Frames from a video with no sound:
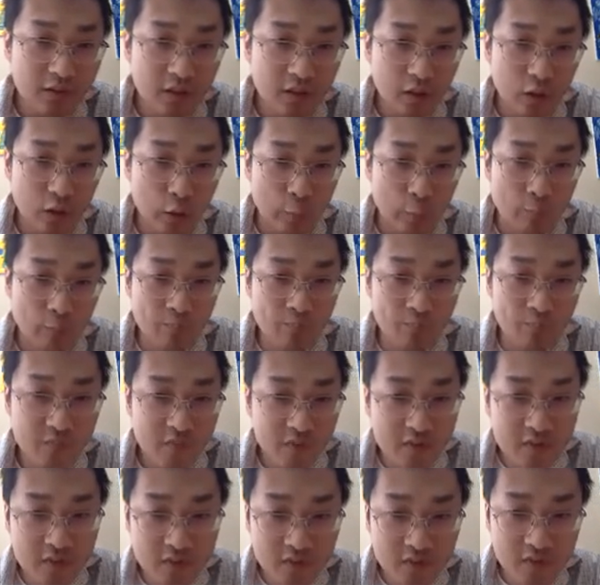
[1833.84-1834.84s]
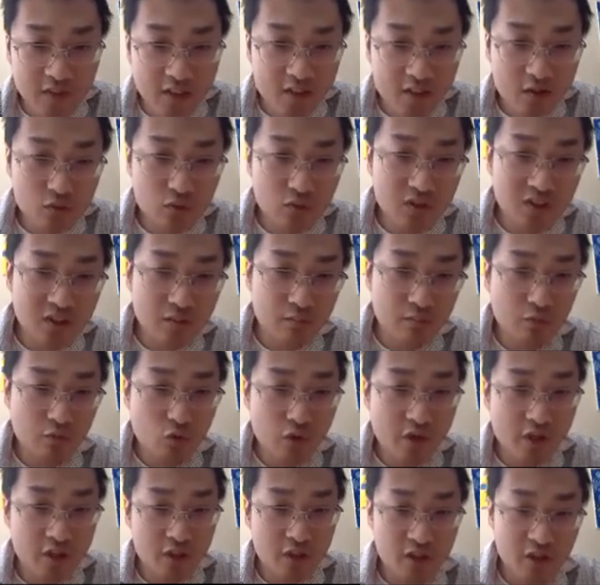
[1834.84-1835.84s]
So let's do some
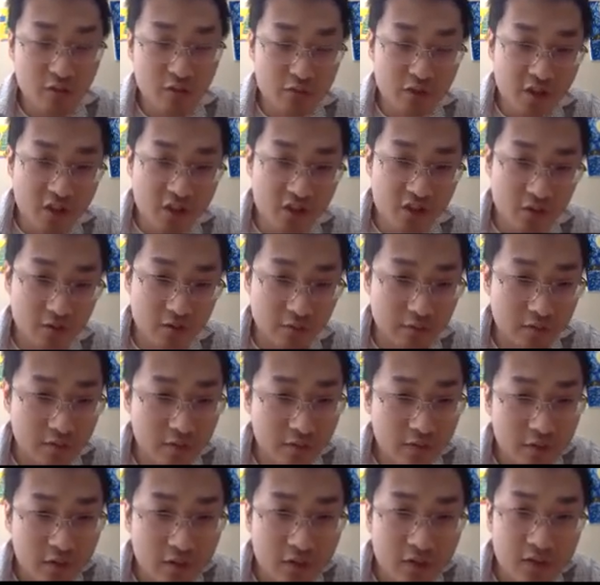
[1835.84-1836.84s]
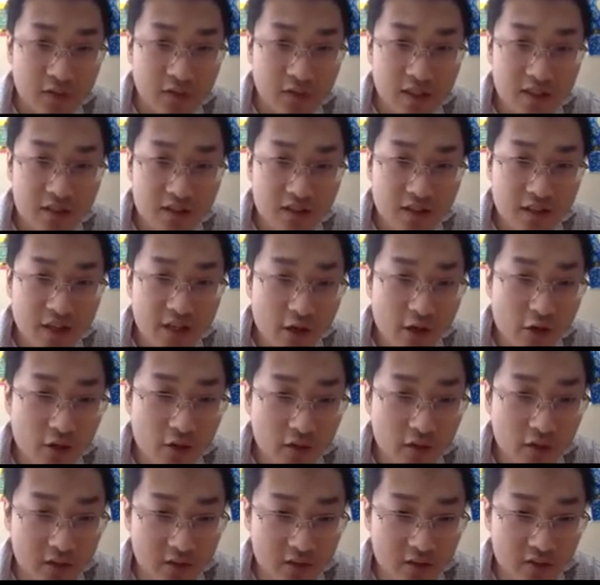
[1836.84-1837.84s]
quick computation. So let's
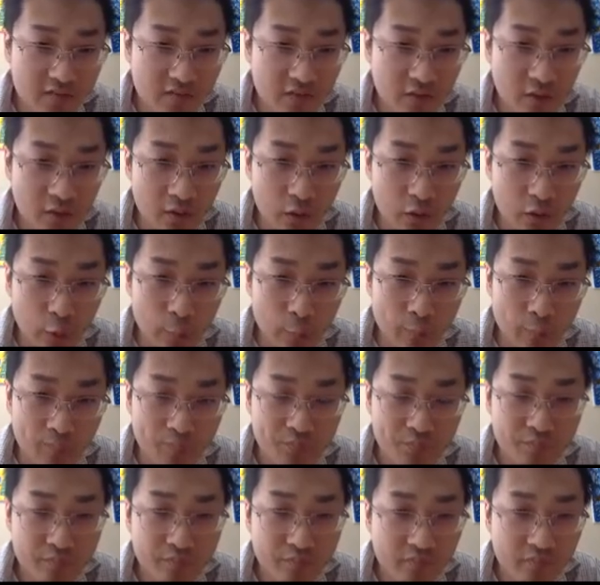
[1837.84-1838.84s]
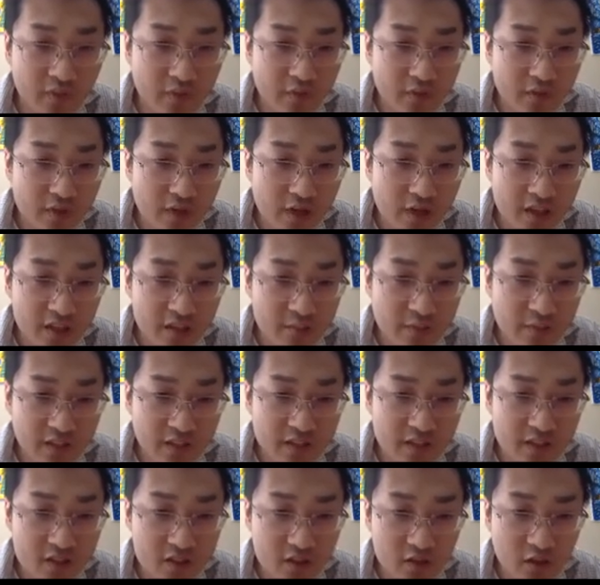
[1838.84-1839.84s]
calculate the
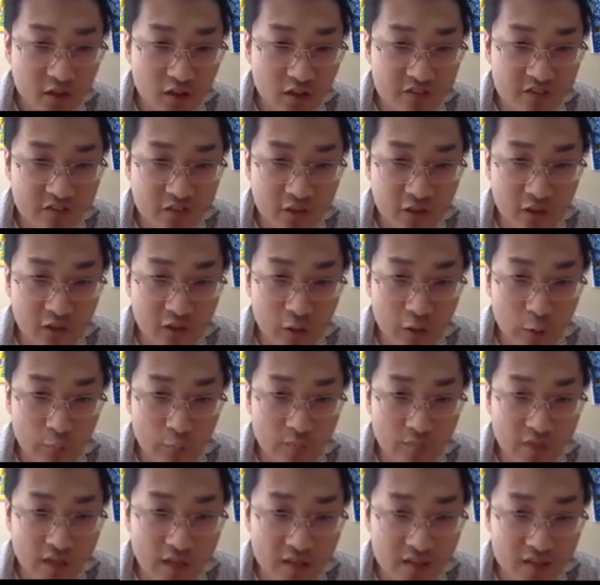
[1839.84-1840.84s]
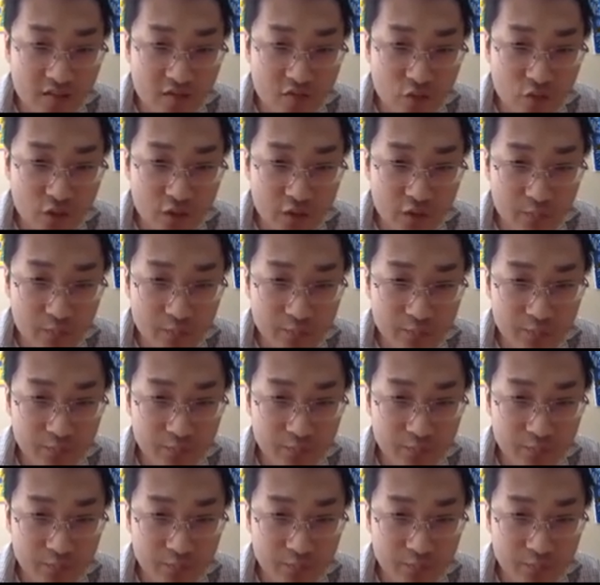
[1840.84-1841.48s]
expectation of the S3.